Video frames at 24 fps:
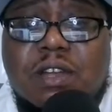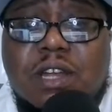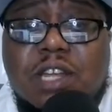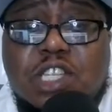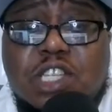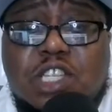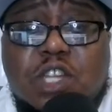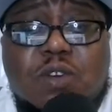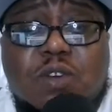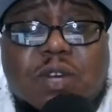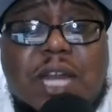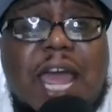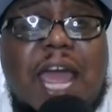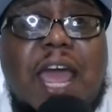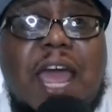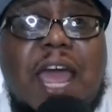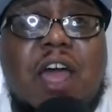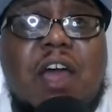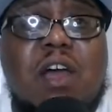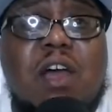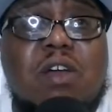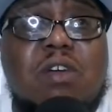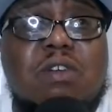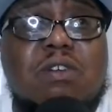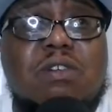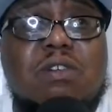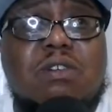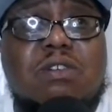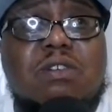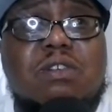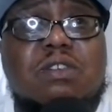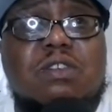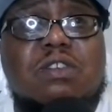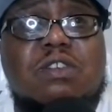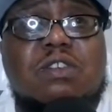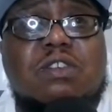So now
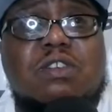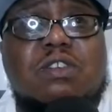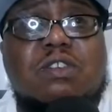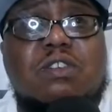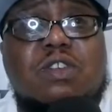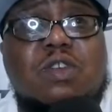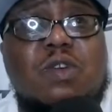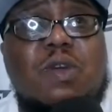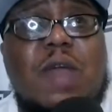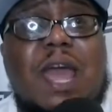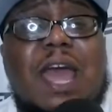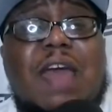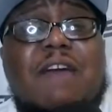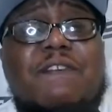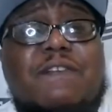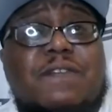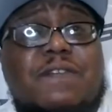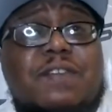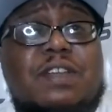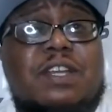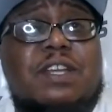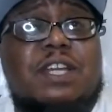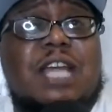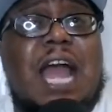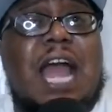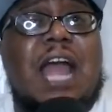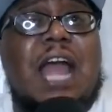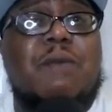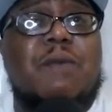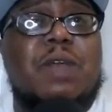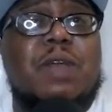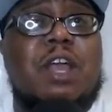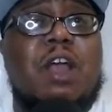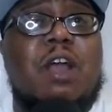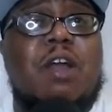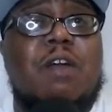you have
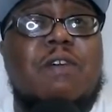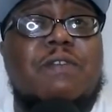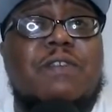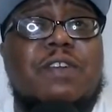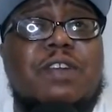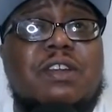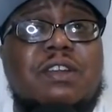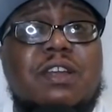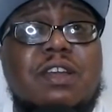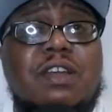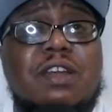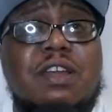Kyrie Irving